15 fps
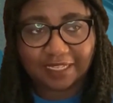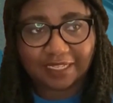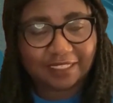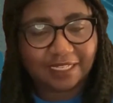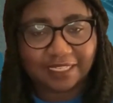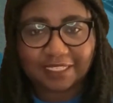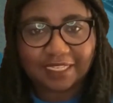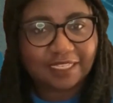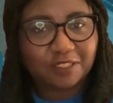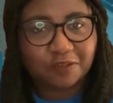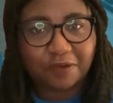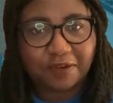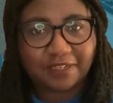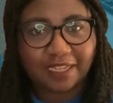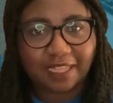just good
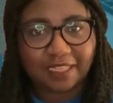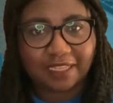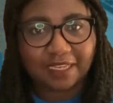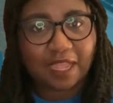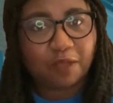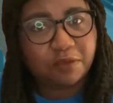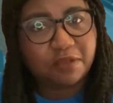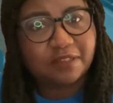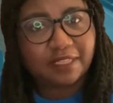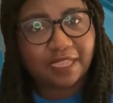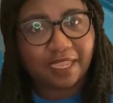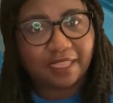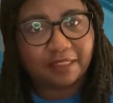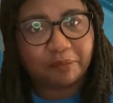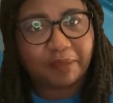storytelling. I will
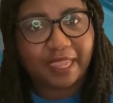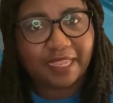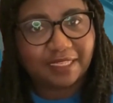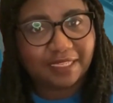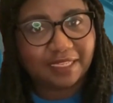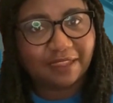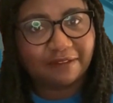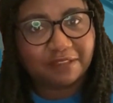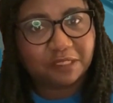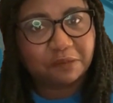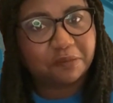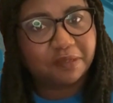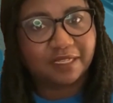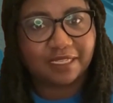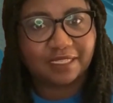say the pacing of this
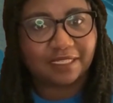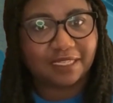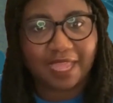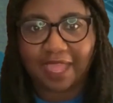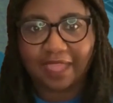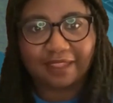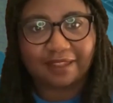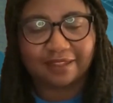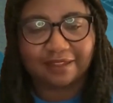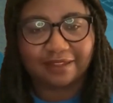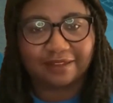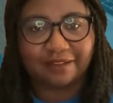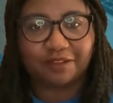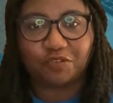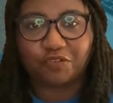book is not
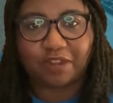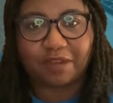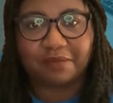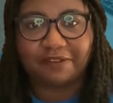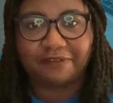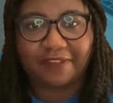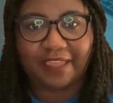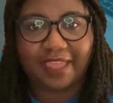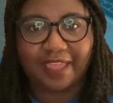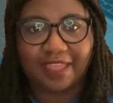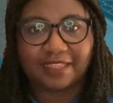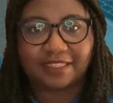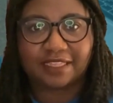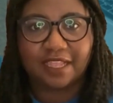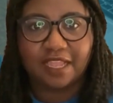incredibly
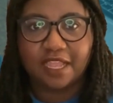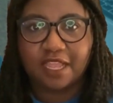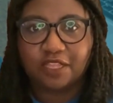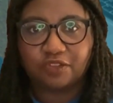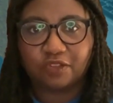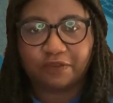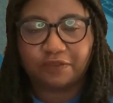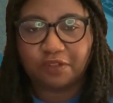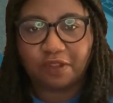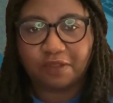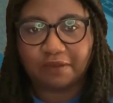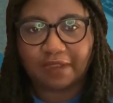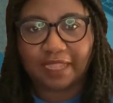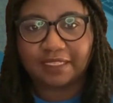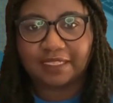fast. So if you don't
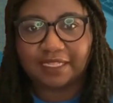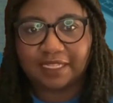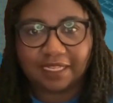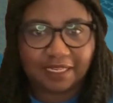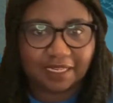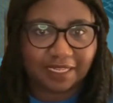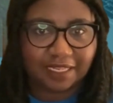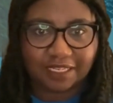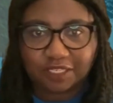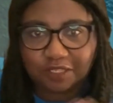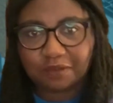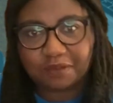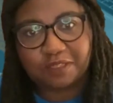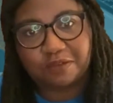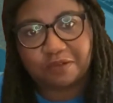like to get
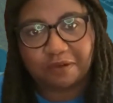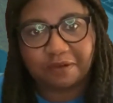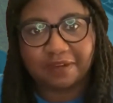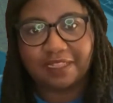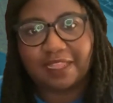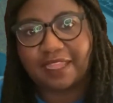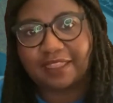into a story like